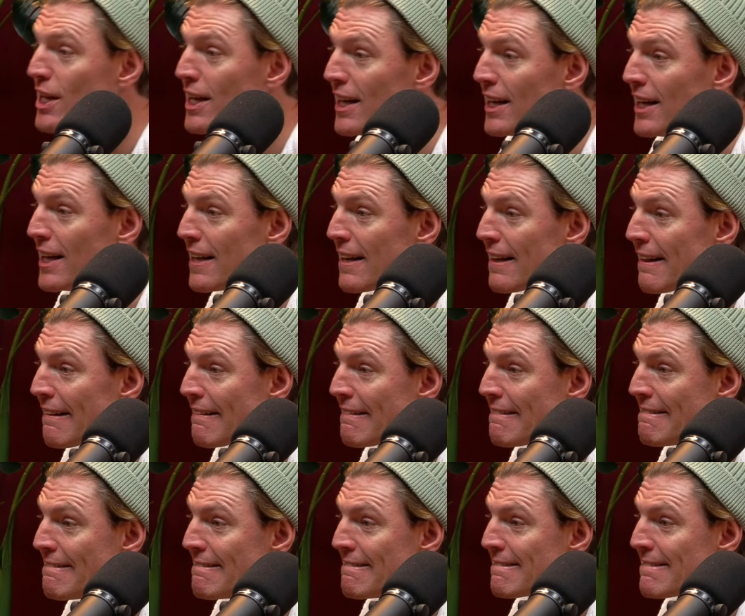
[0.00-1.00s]
Which is mad,
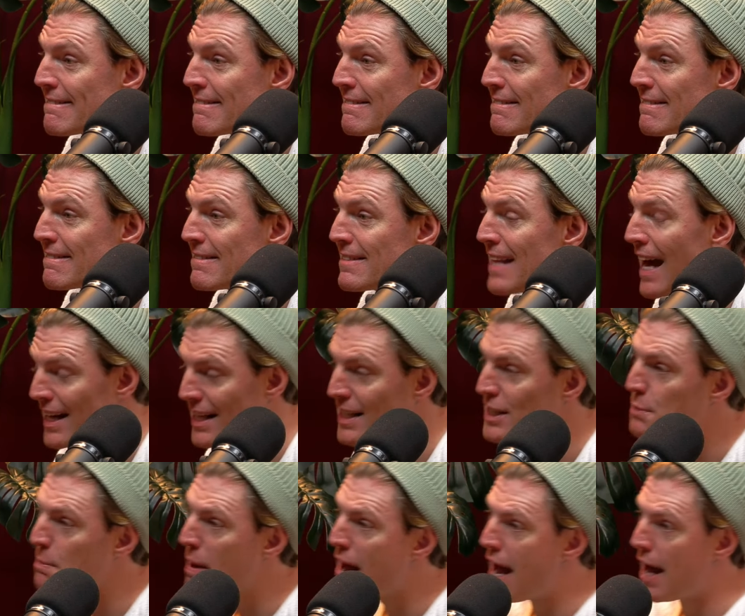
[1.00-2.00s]
isn't it? That to is give
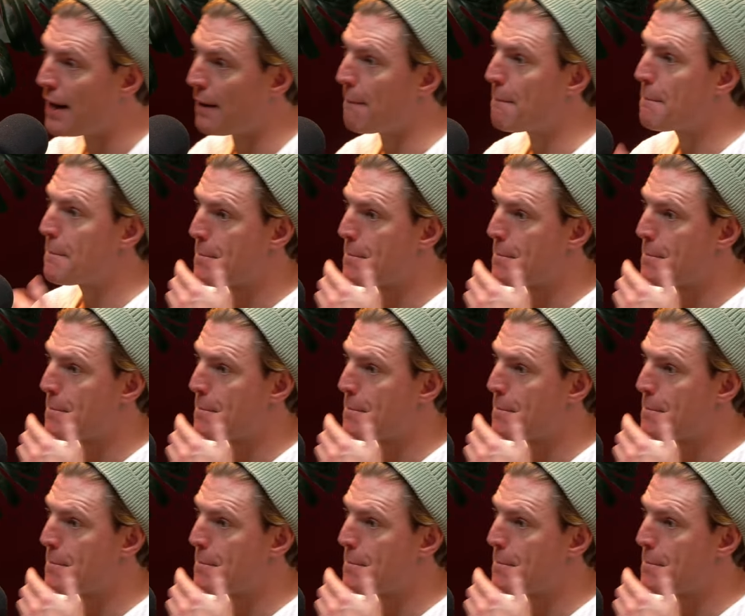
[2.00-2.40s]
your mad. kid a carte